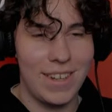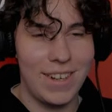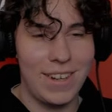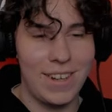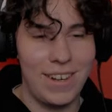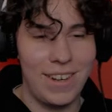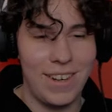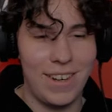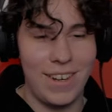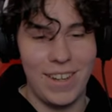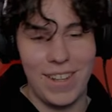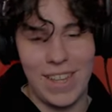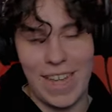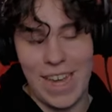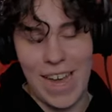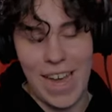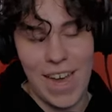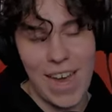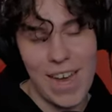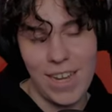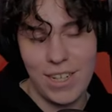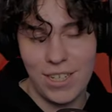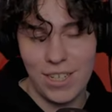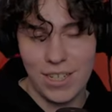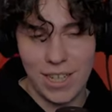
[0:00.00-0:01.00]
Oh,
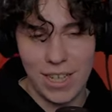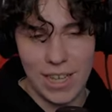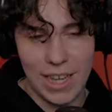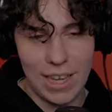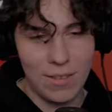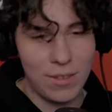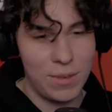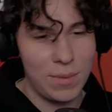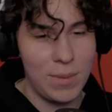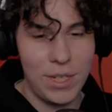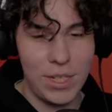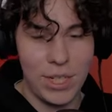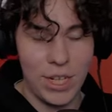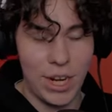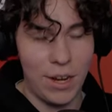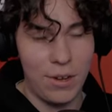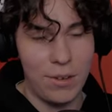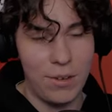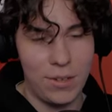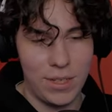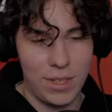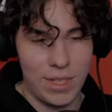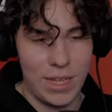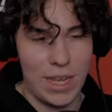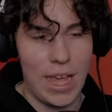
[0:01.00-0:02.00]
that actually gives me
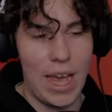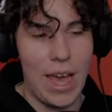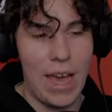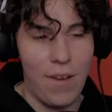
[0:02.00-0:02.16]
chills